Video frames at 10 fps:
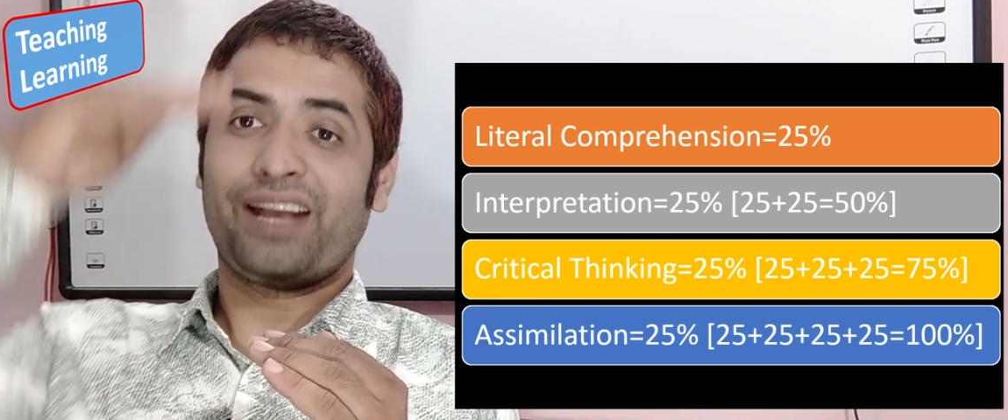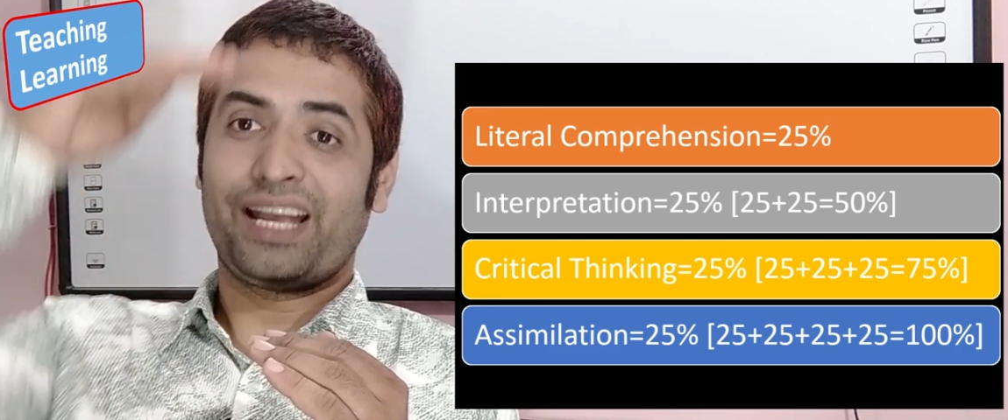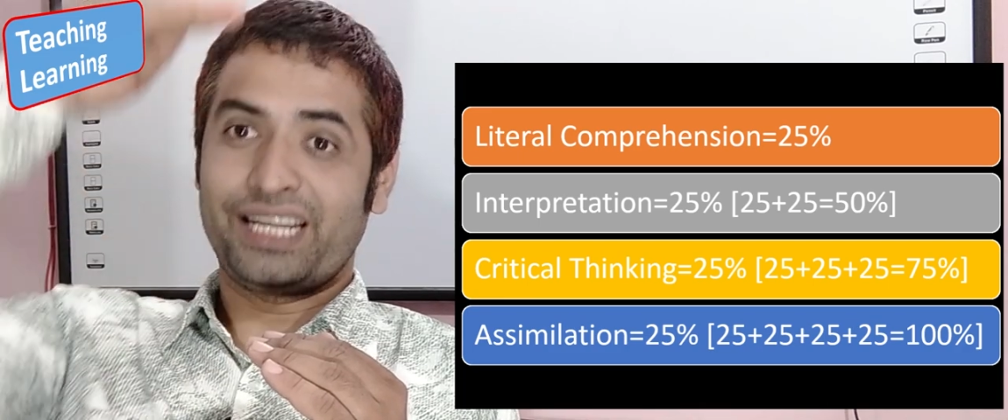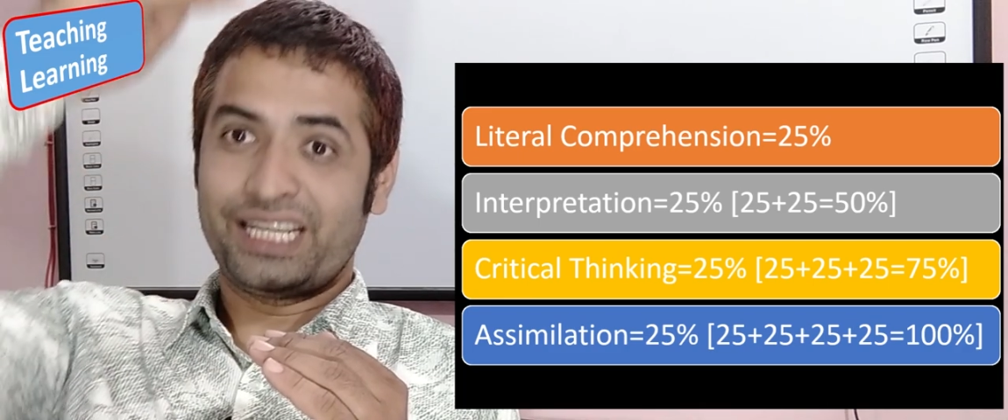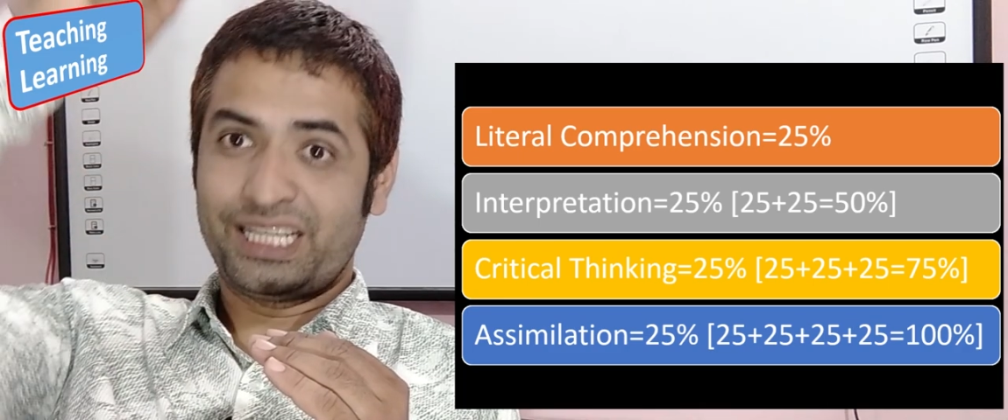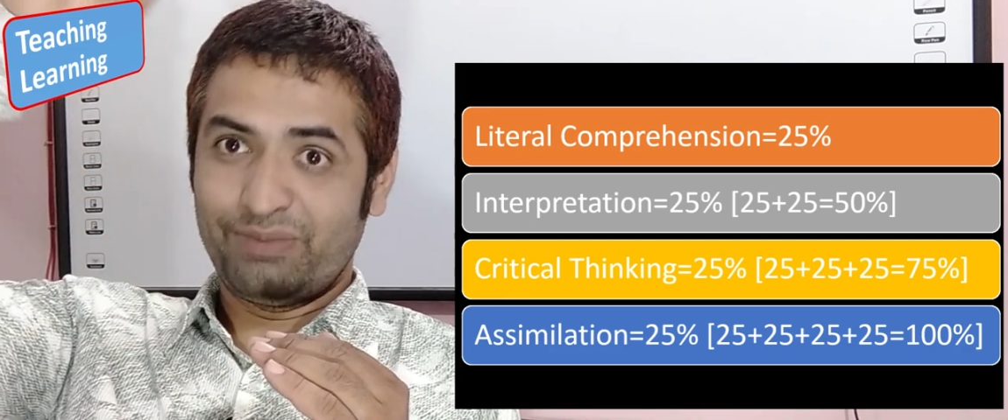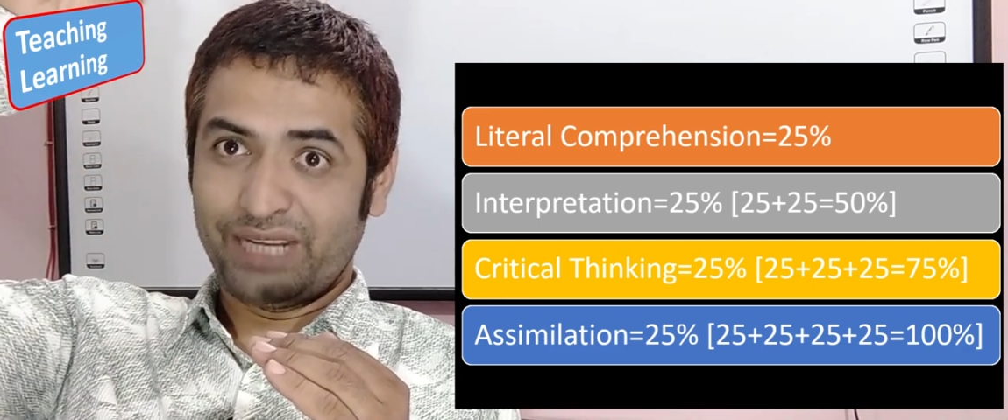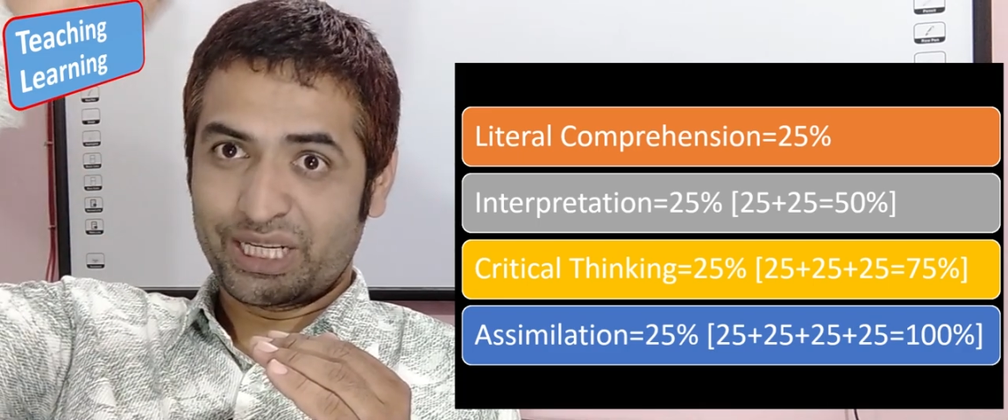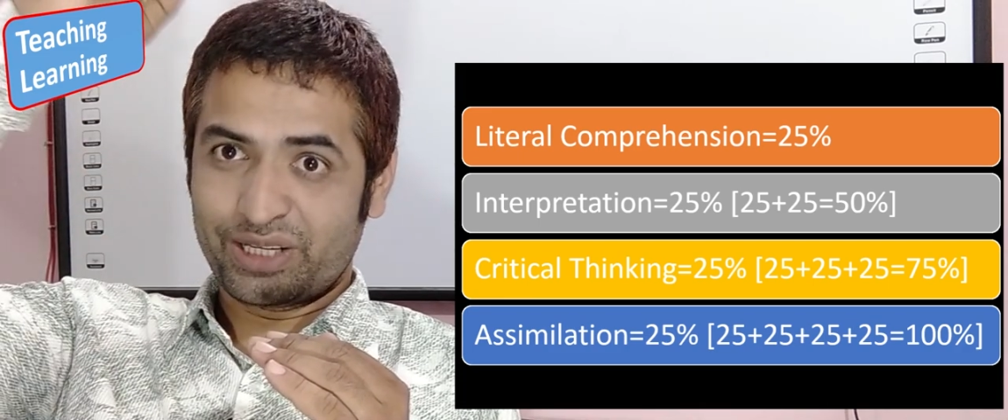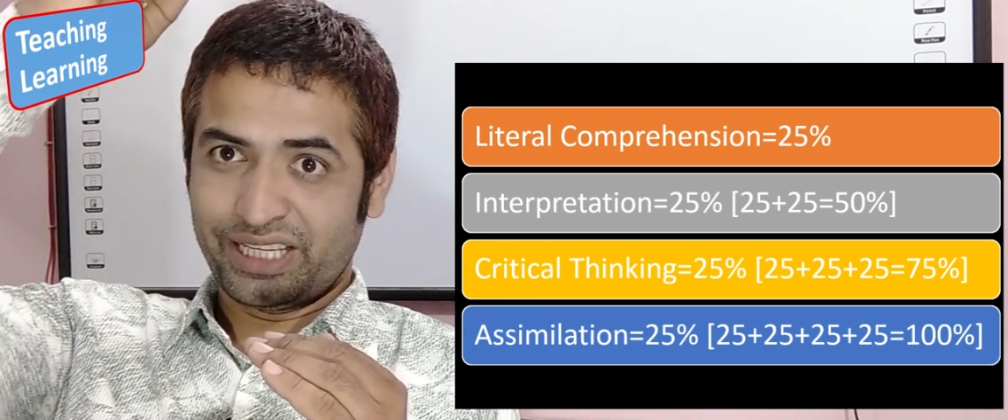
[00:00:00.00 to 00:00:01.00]
and
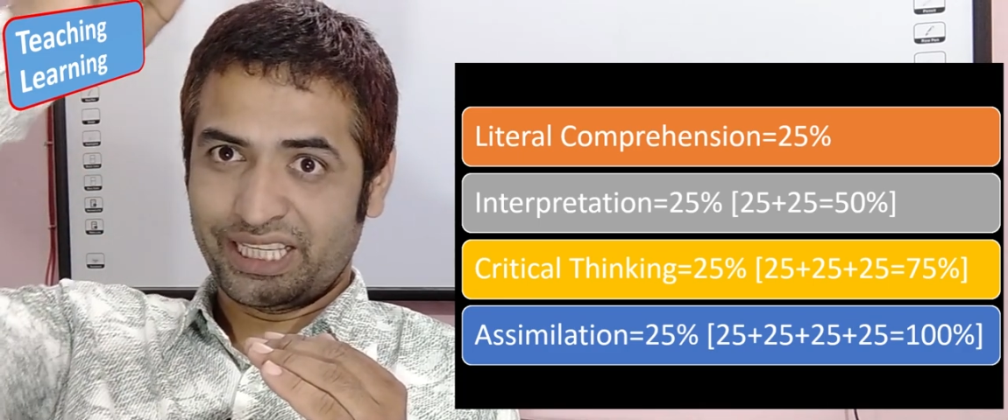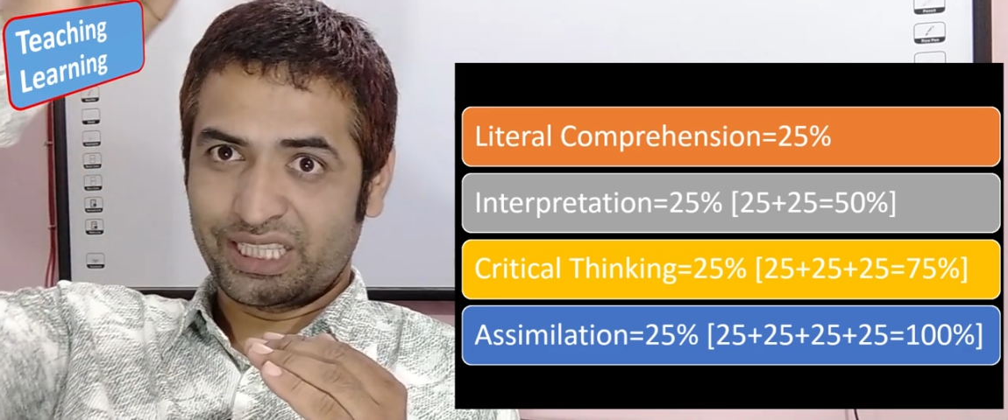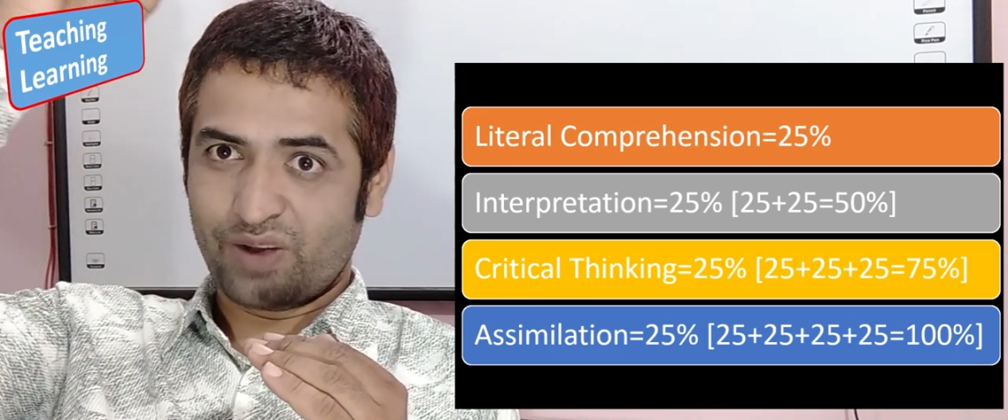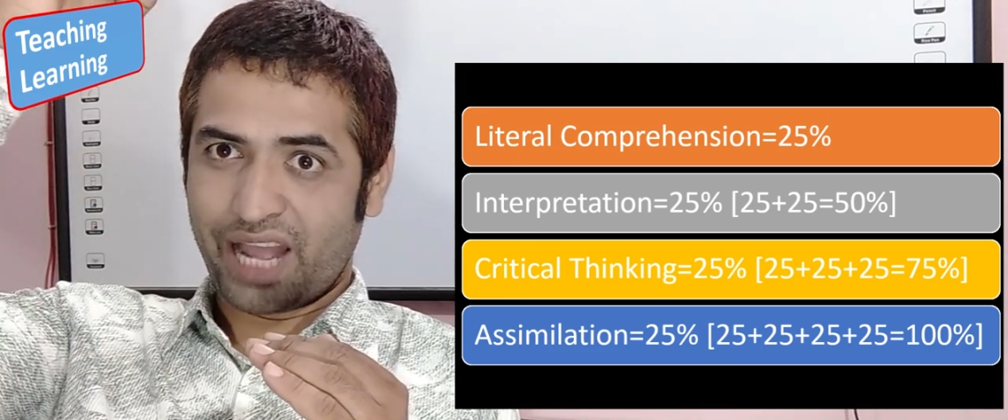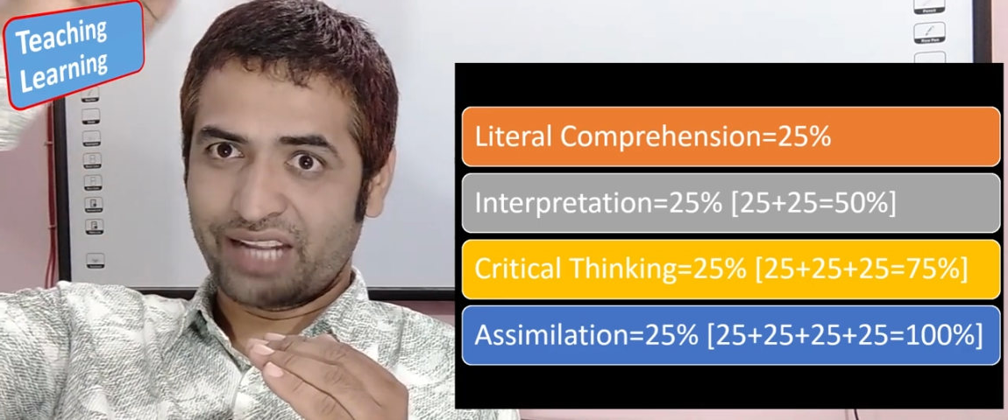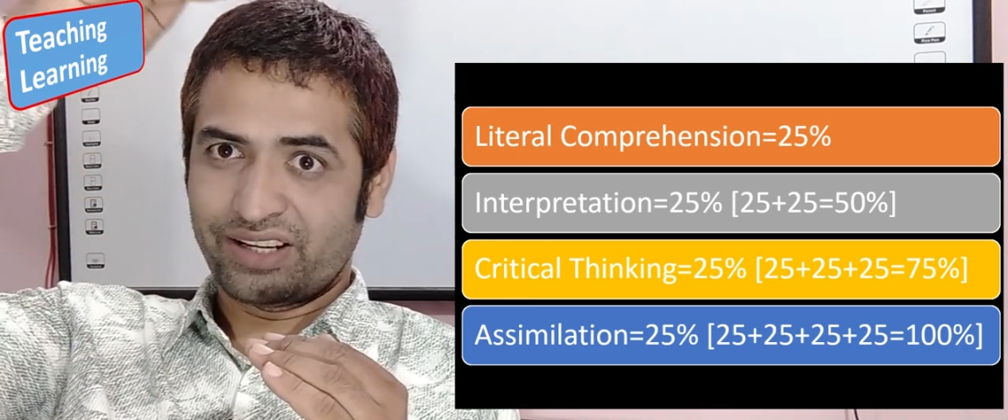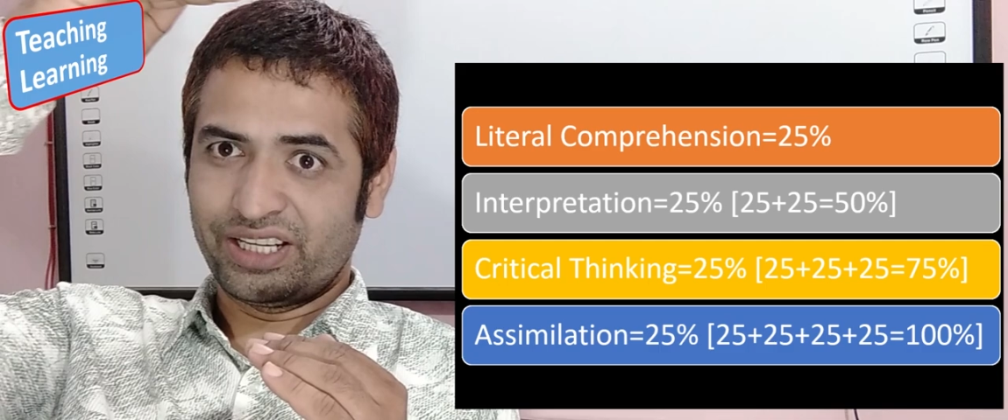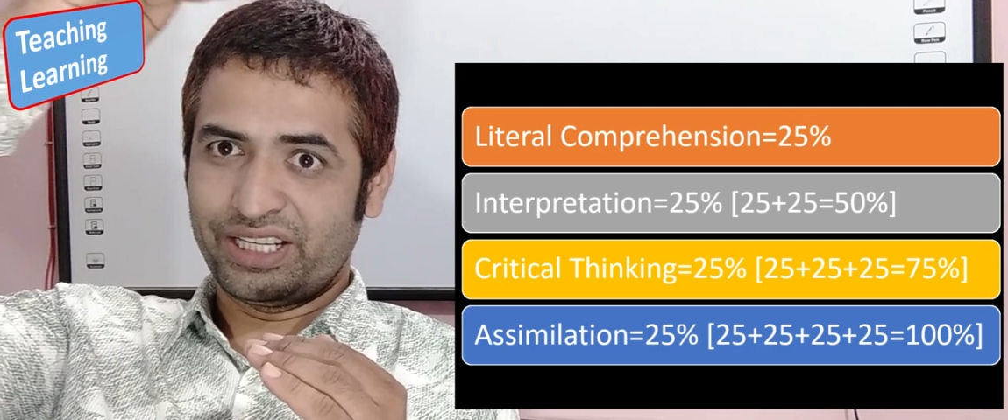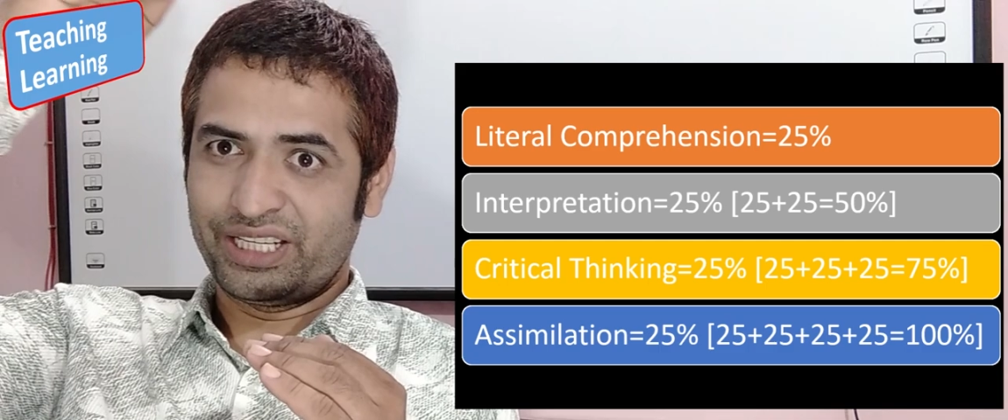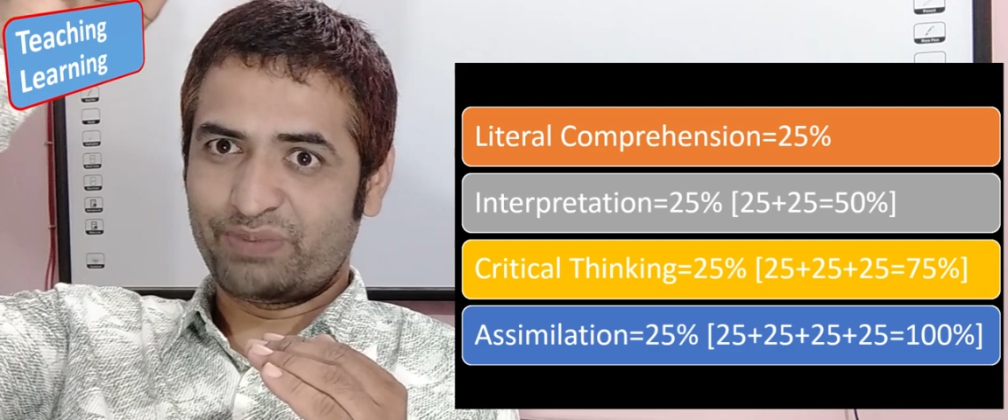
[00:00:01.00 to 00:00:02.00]
assimilation is like
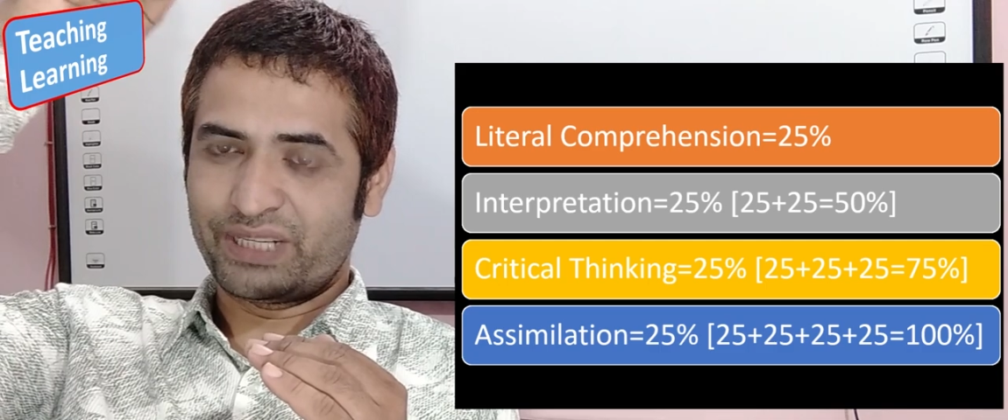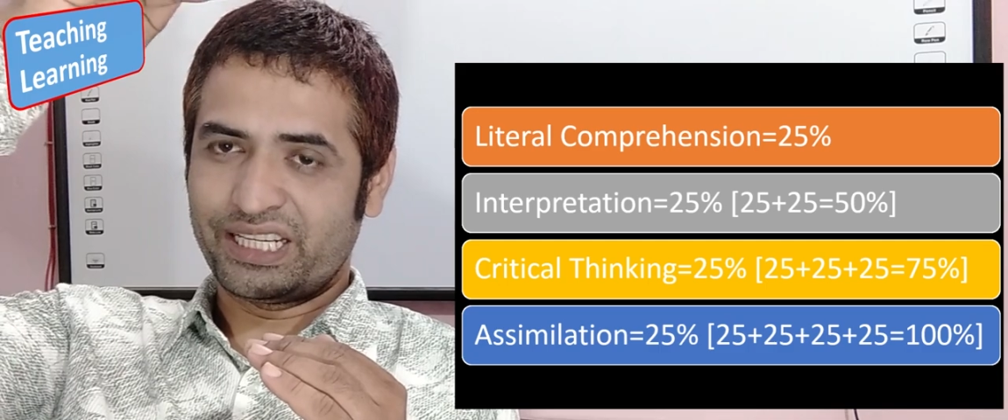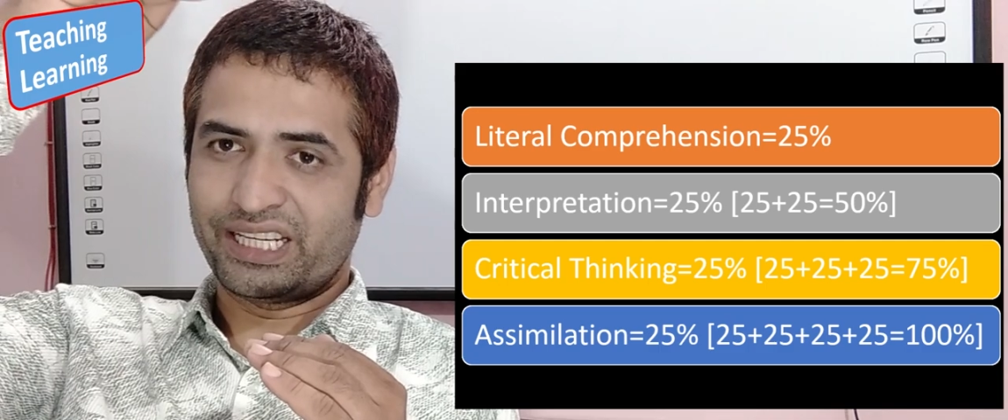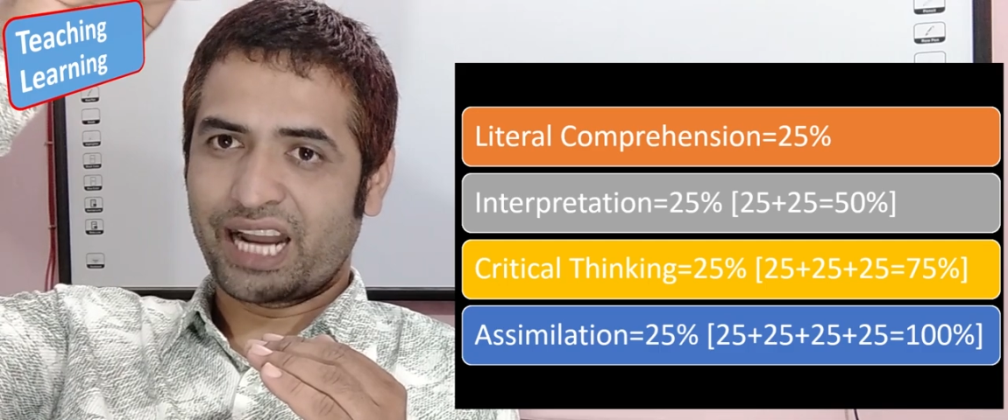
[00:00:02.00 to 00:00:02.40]
100%.